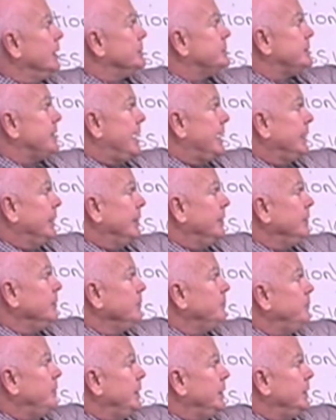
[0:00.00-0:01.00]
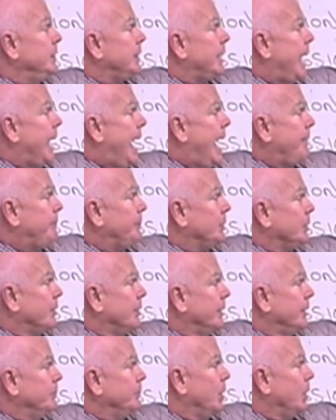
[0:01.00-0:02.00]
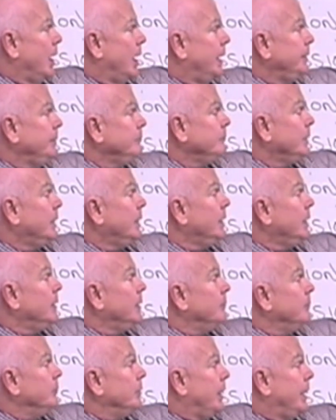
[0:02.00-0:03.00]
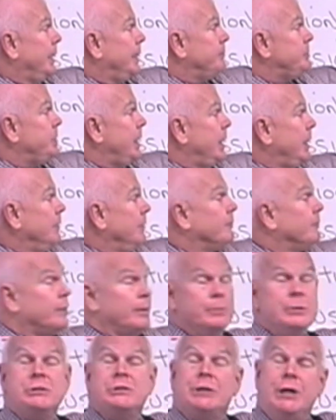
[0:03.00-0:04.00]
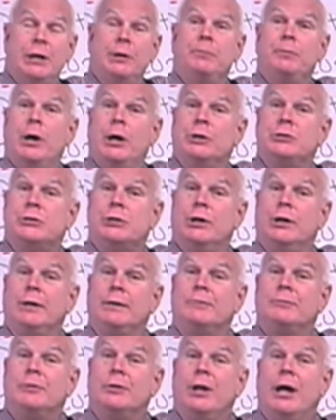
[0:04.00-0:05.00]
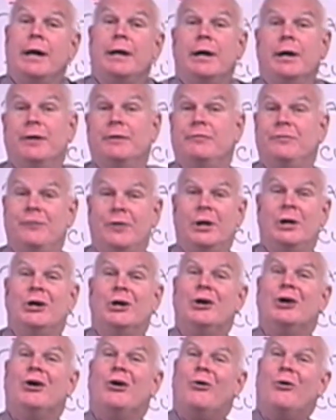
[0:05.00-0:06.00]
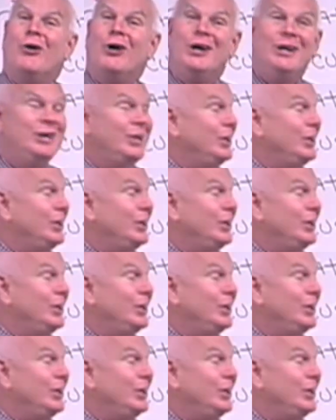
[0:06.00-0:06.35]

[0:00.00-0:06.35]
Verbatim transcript: a second, being capillary blood, blood obtained from a skin puncture, like on a finger or a